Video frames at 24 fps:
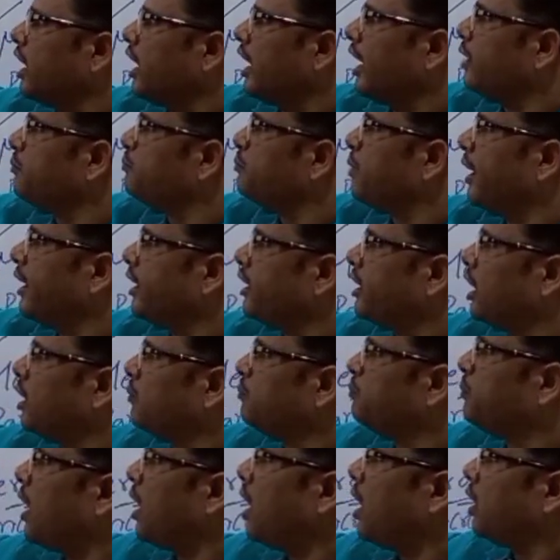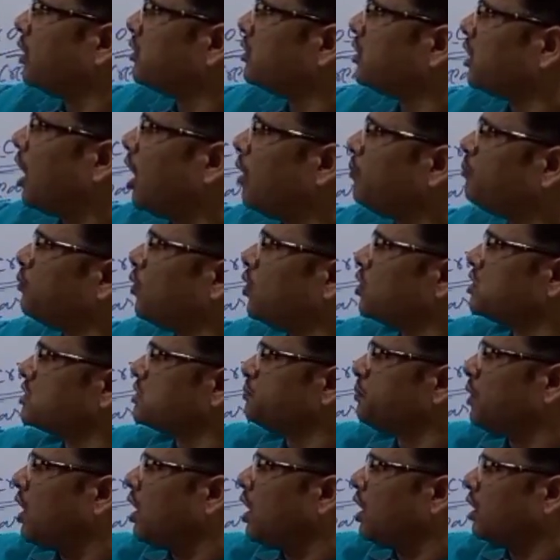the apical part,
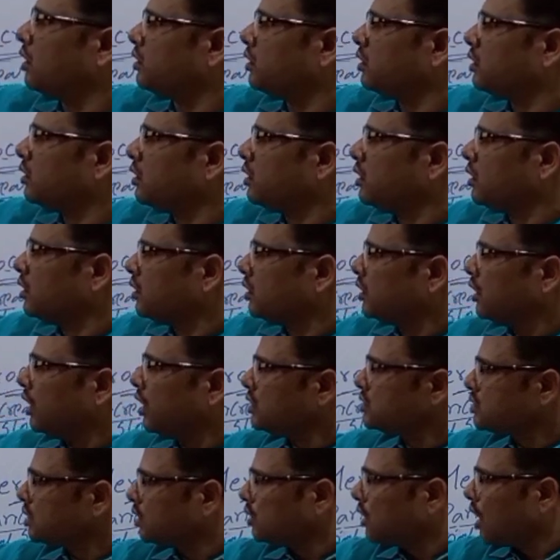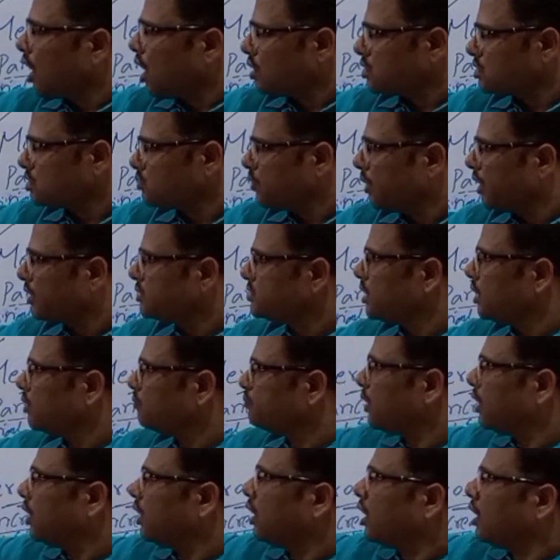topmost part, is lost. For
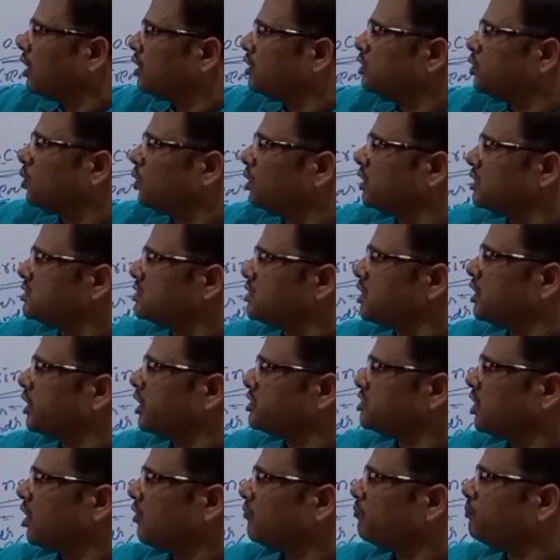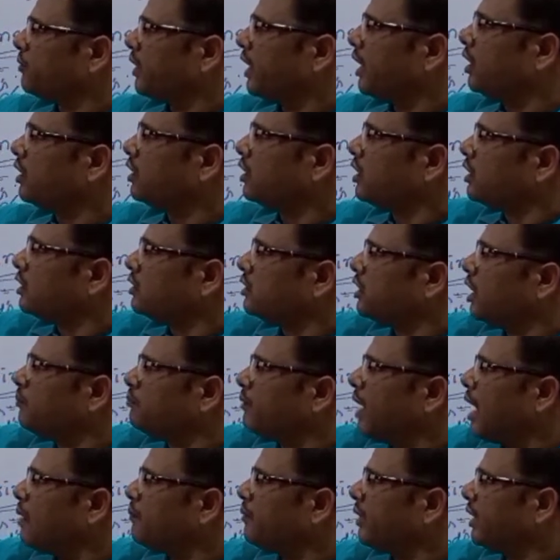example, during the secretion of milk, the
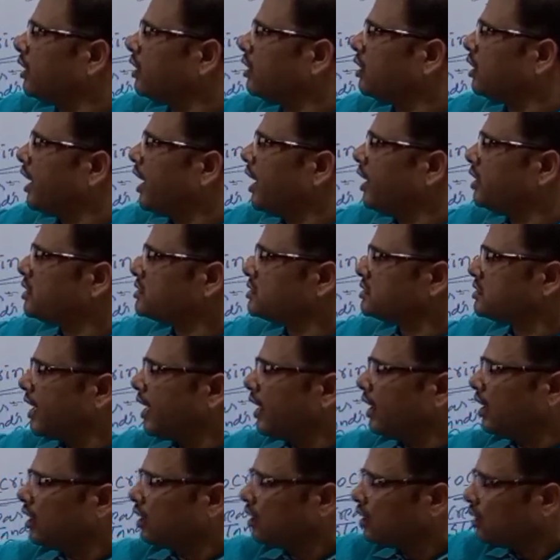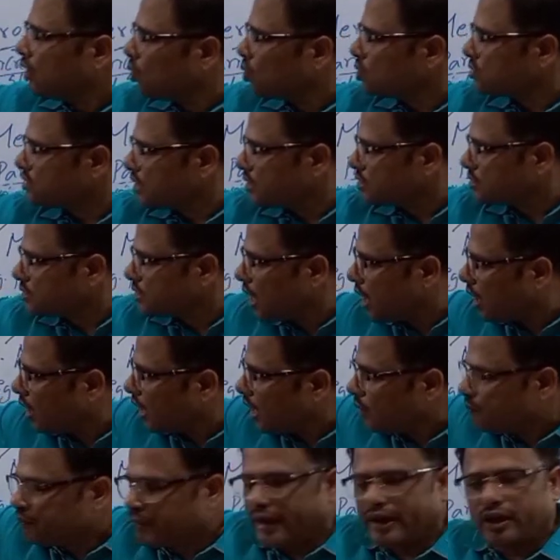mammary gland cell loses the
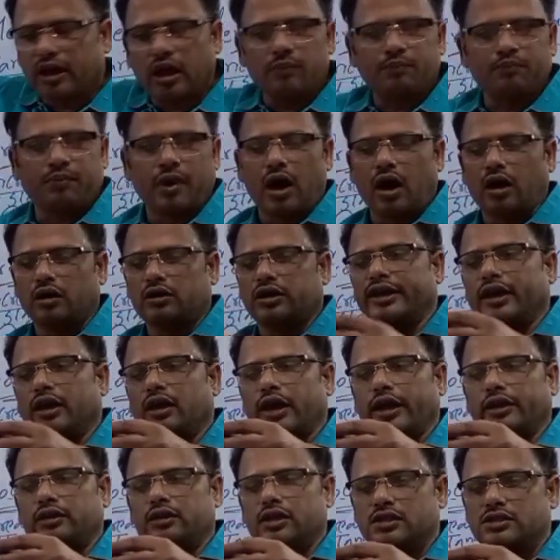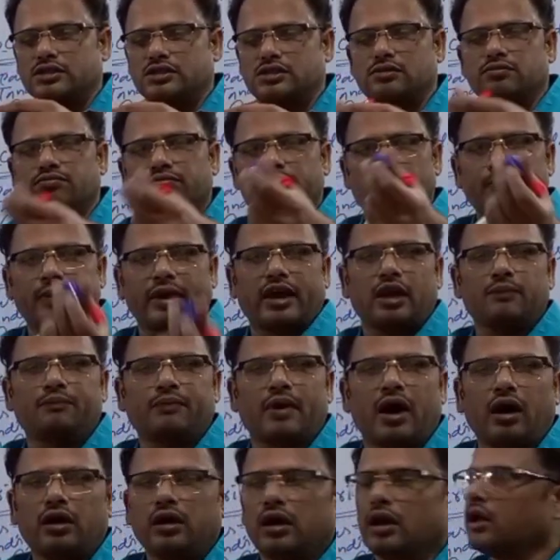apical part here like this. Apical
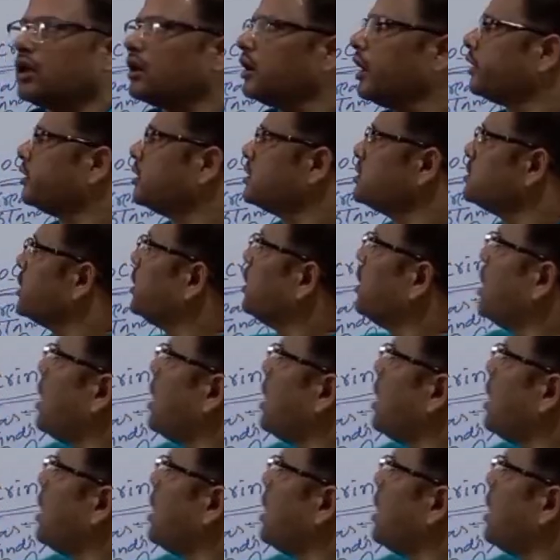part like this here.